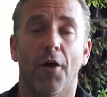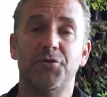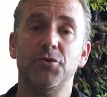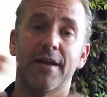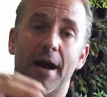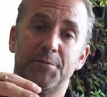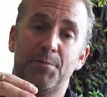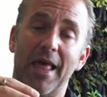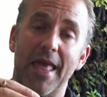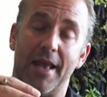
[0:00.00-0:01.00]
of two cubs
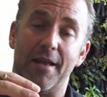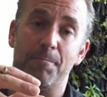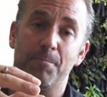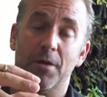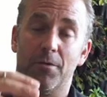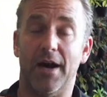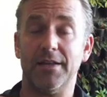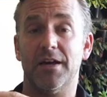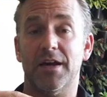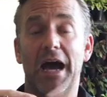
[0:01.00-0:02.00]
playing,
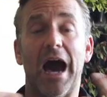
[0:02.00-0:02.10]
right?